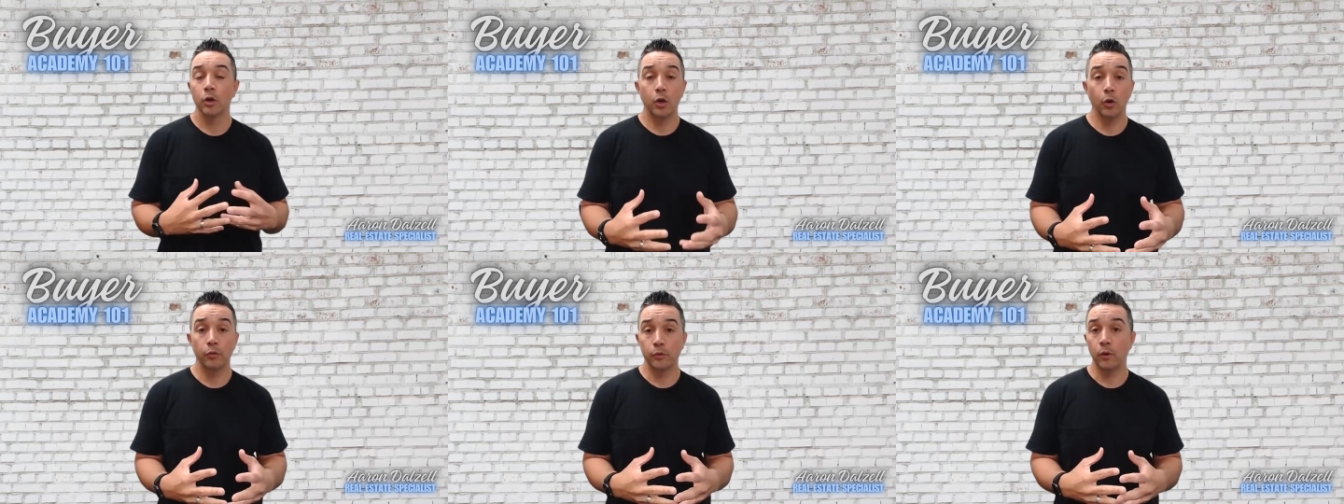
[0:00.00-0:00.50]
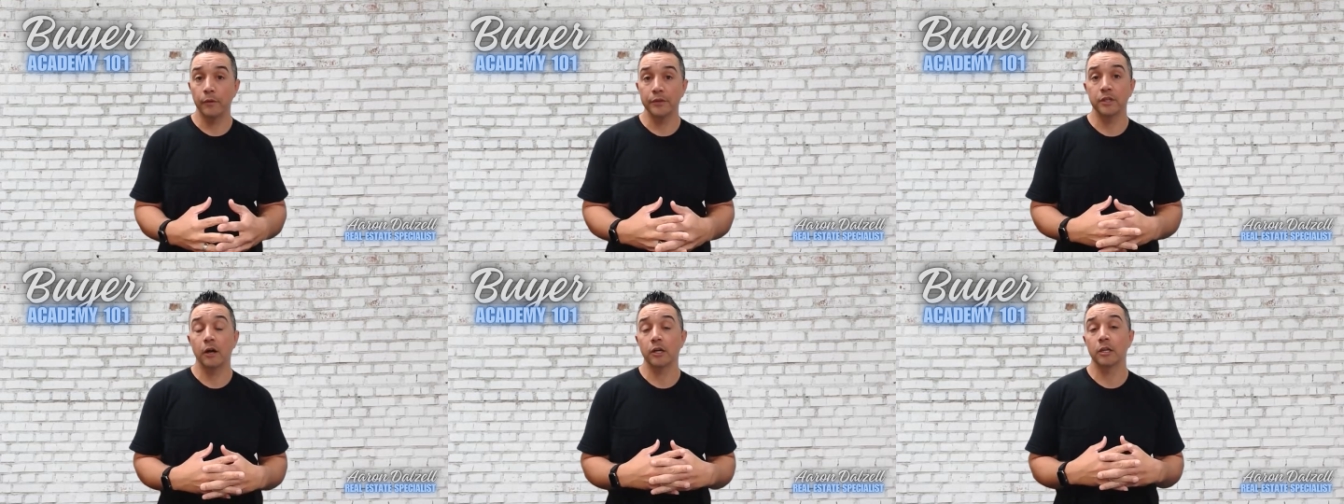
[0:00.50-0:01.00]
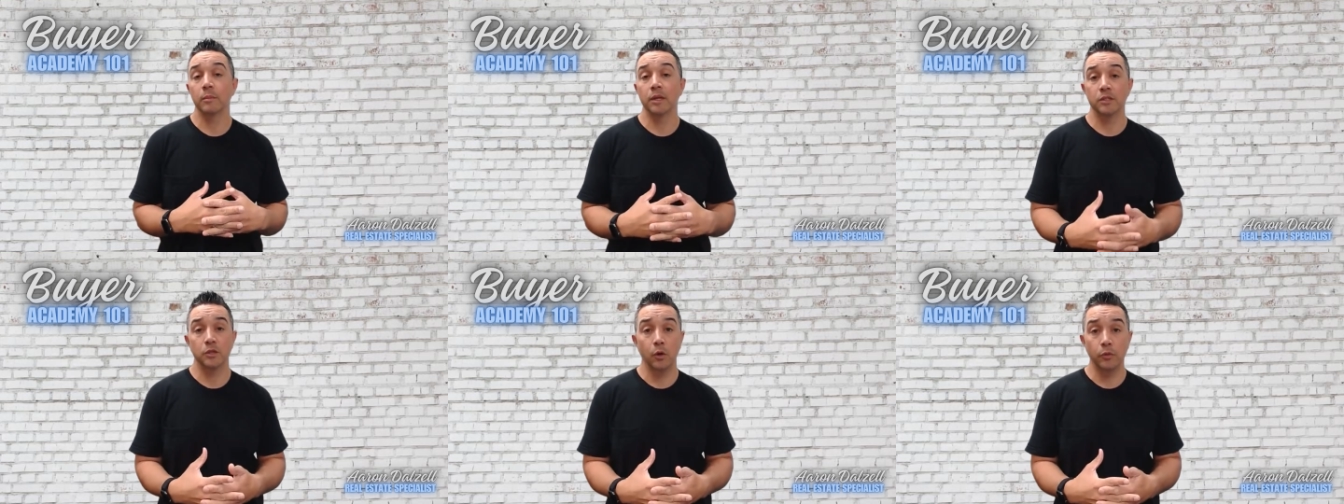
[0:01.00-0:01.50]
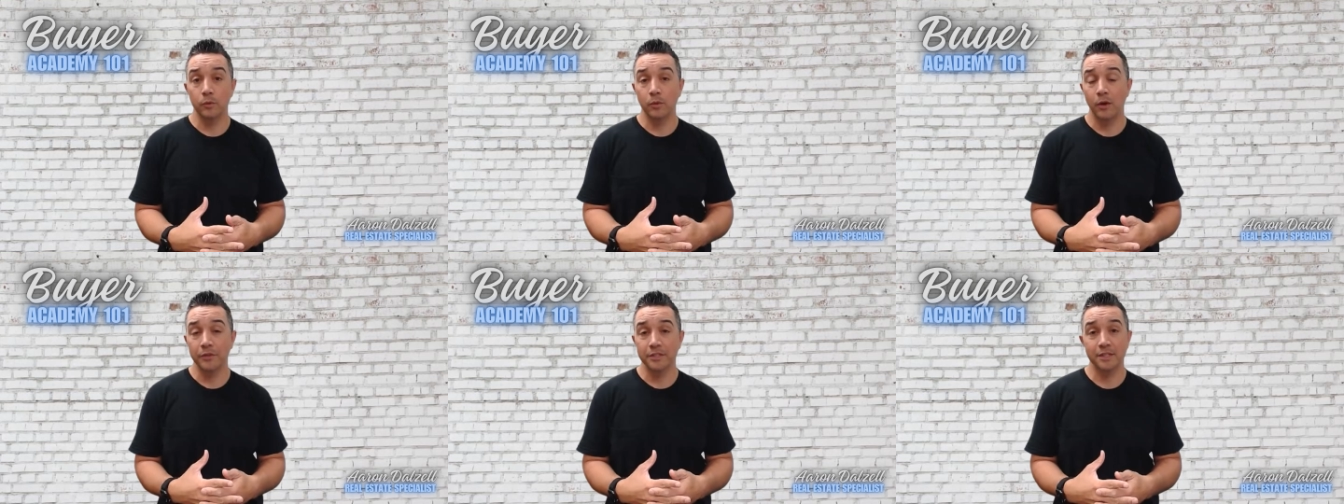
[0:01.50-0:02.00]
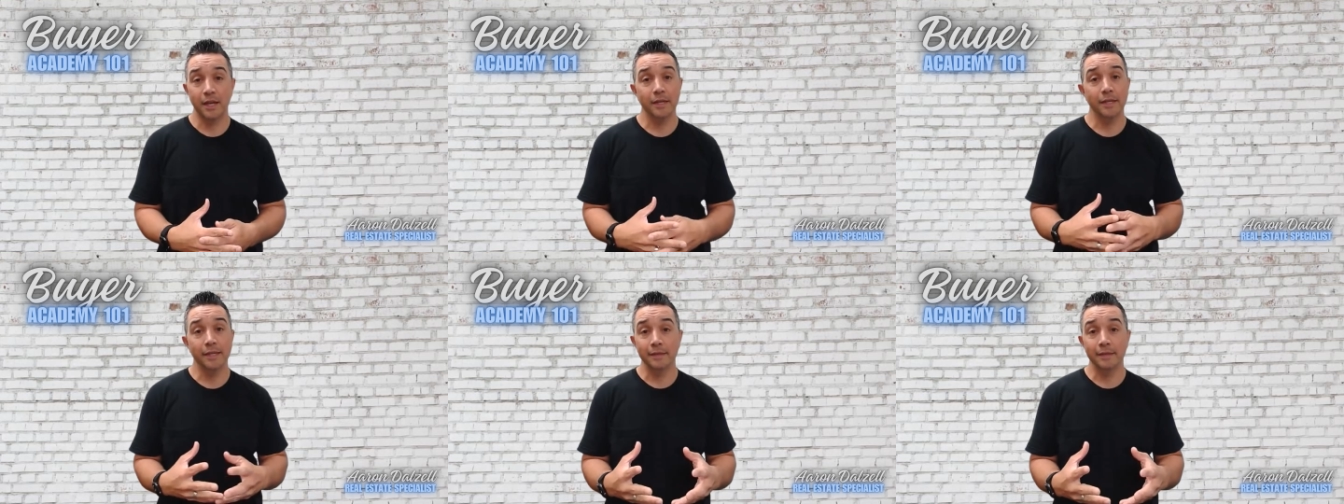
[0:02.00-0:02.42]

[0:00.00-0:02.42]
go through all the documents, go through all the signing.